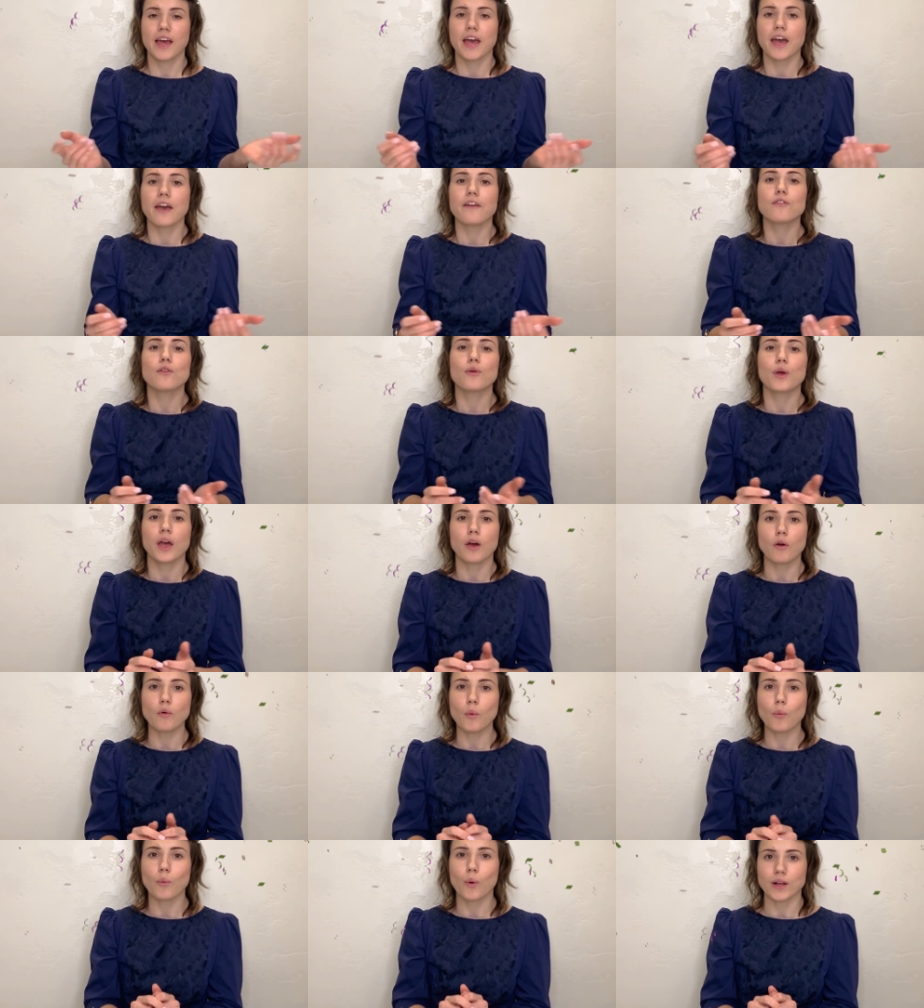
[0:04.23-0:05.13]
Have you
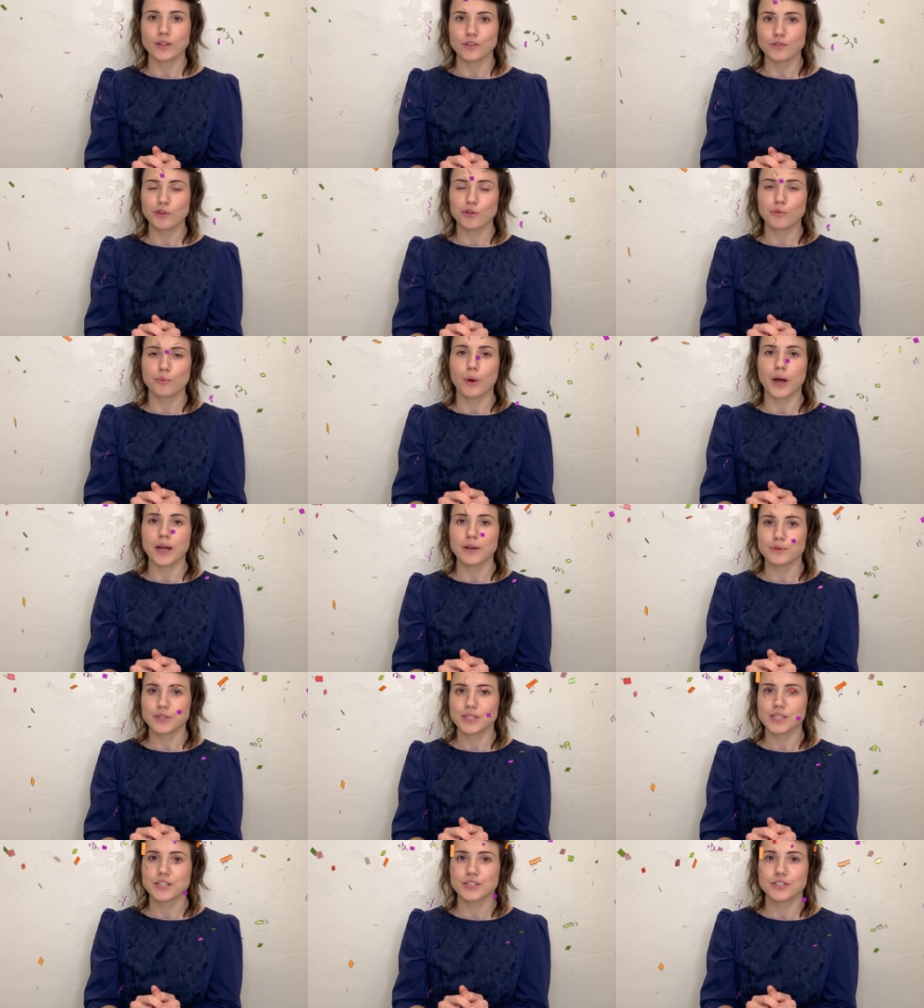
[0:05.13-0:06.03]
ever wondered why
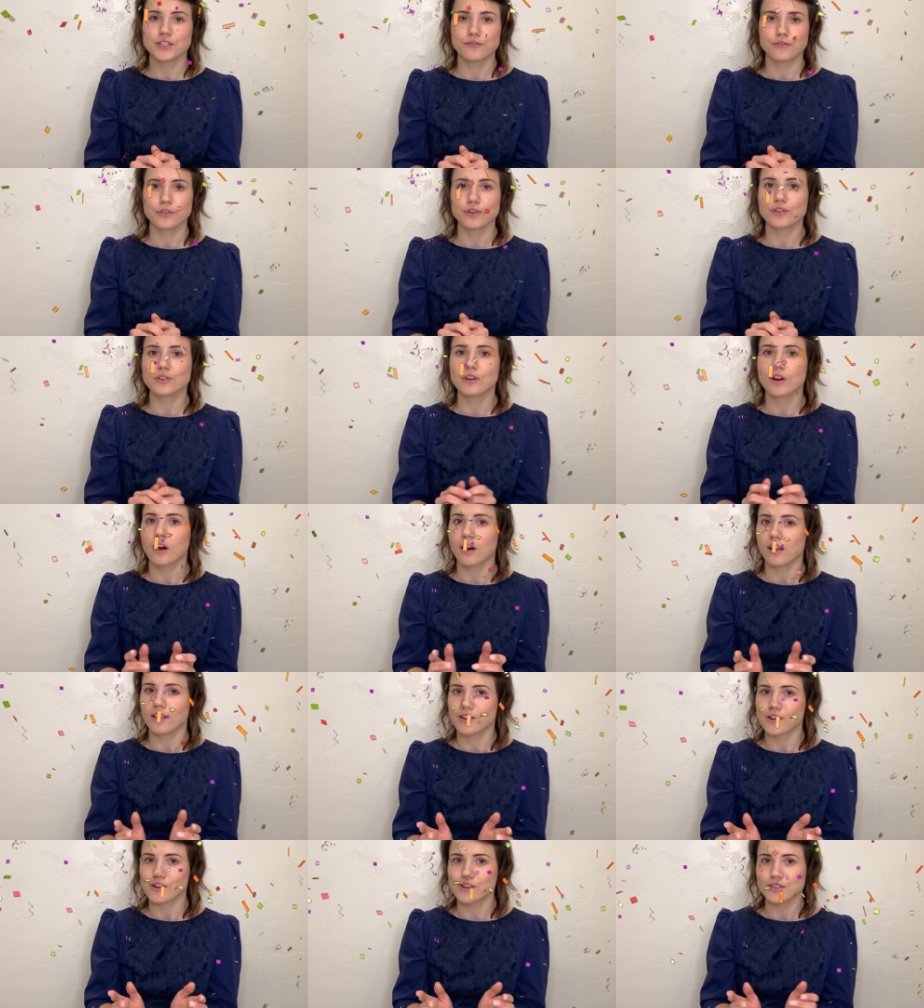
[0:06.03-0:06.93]
we see different
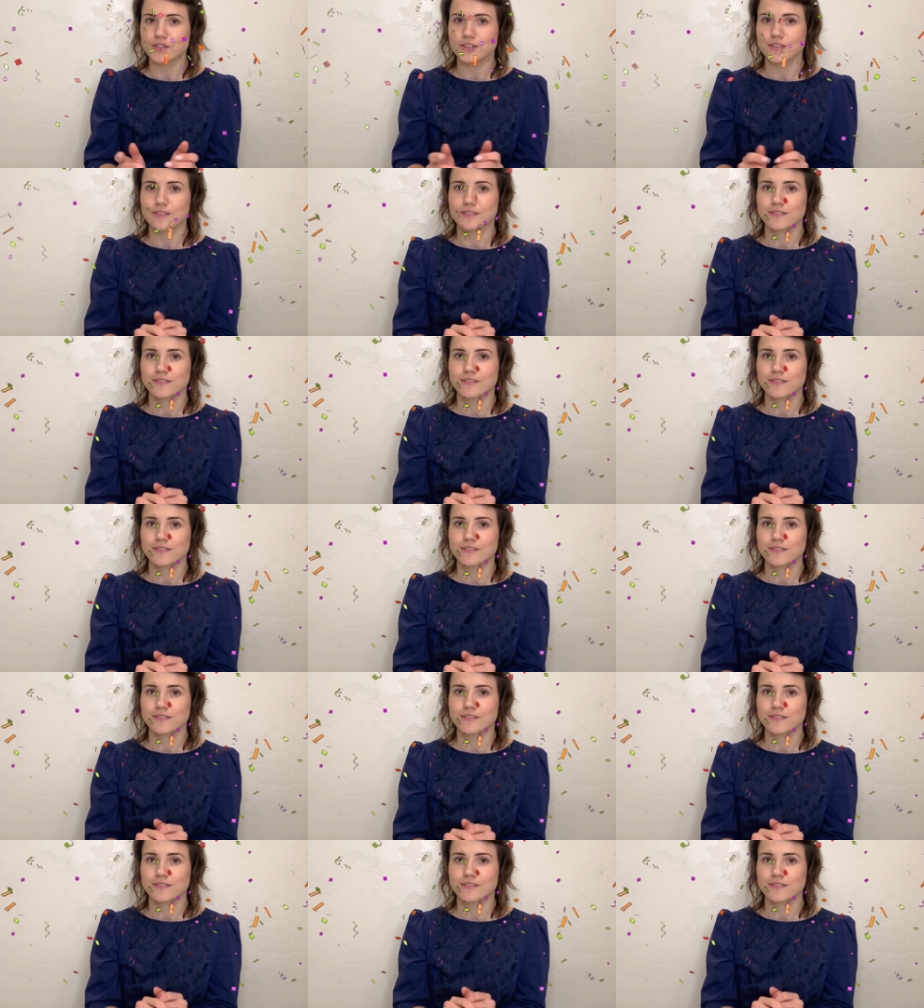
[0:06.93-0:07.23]
colors?